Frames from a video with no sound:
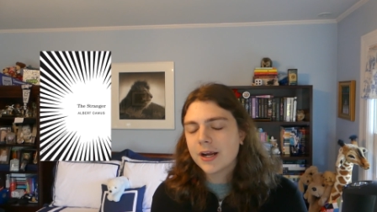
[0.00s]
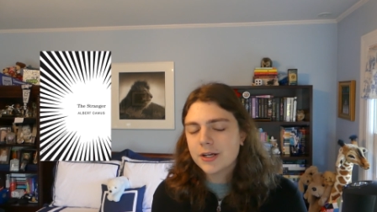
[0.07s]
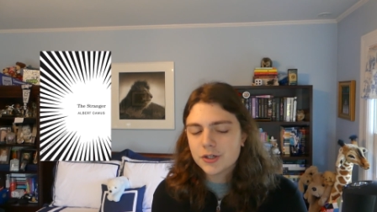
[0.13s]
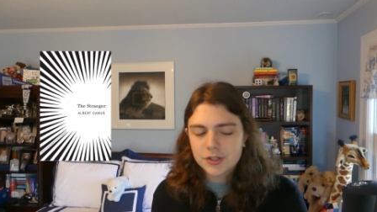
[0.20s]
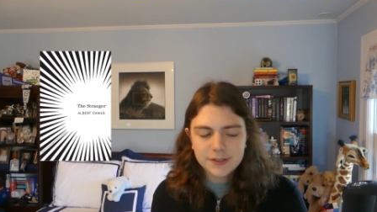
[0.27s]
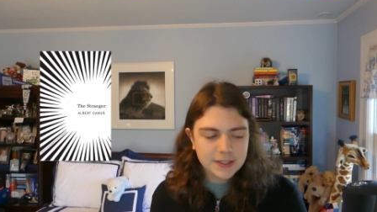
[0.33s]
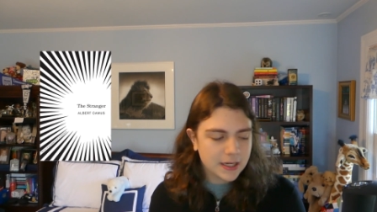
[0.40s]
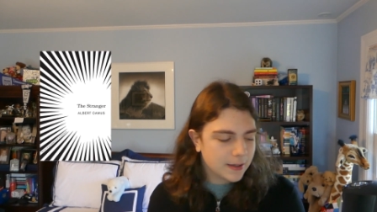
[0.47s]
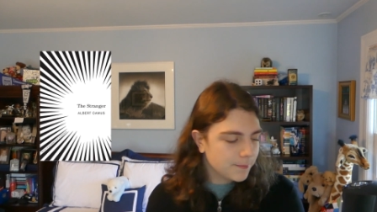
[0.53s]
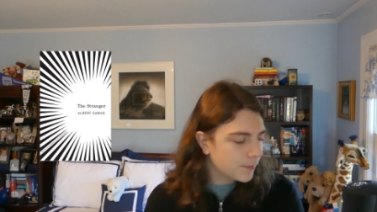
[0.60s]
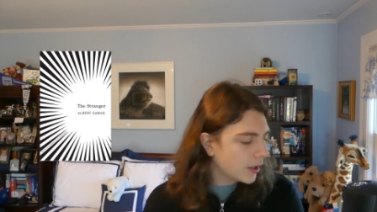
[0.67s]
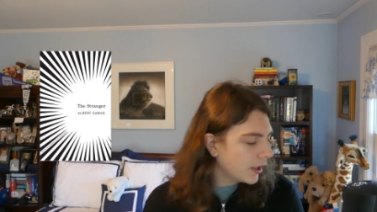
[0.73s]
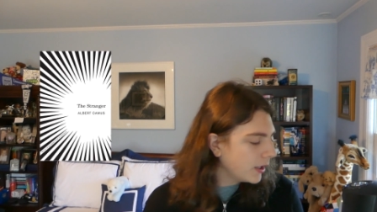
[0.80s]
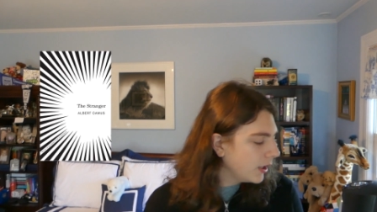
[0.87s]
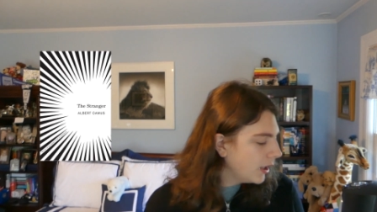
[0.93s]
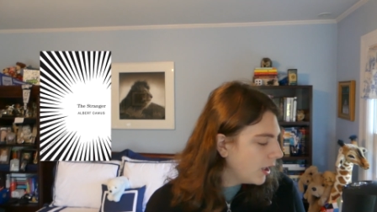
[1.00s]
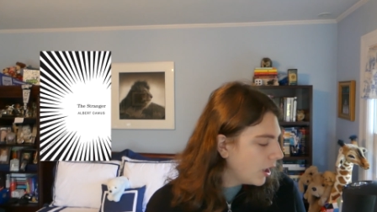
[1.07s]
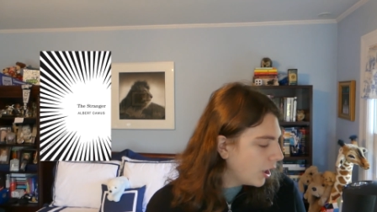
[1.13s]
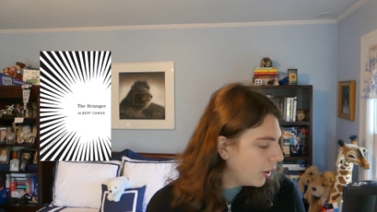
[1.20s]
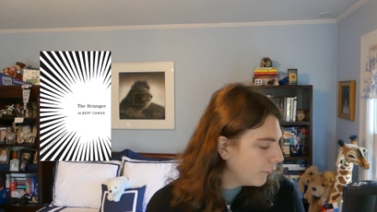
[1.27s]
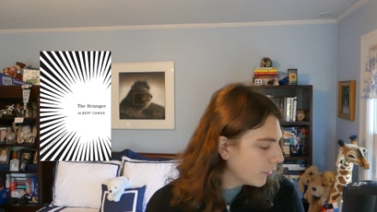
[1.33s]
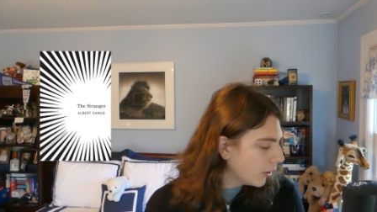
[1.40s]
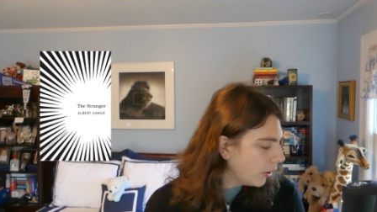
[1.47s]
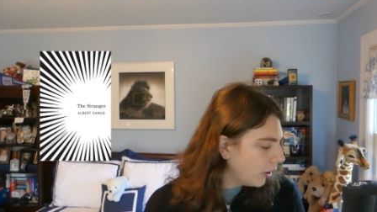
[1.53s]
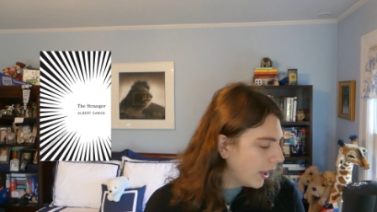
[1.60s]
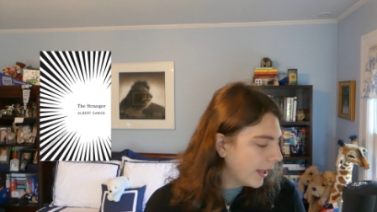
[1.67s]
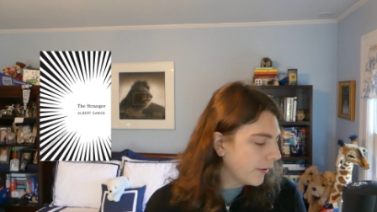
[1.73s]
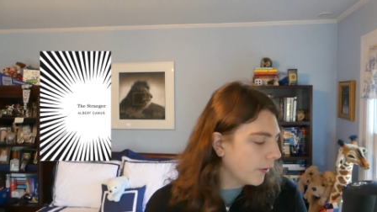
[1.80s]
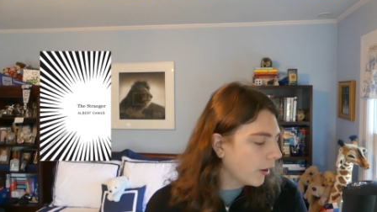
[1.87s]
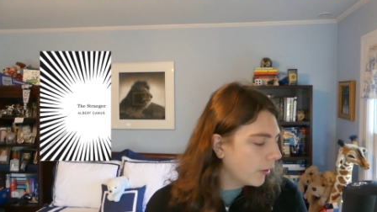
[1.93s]
interesting, but overall,
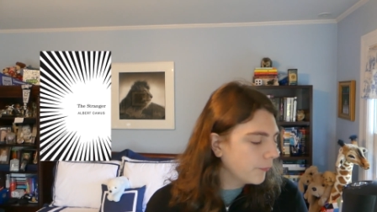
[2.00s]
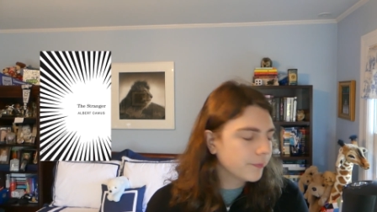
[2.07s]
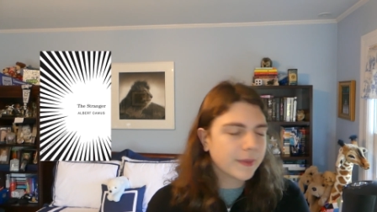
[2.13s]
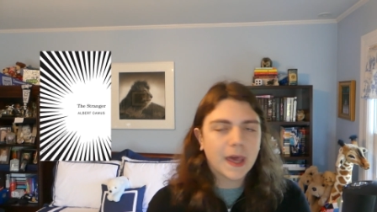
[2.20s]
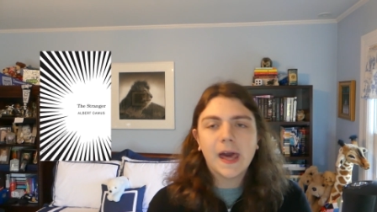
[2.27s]
I don't know.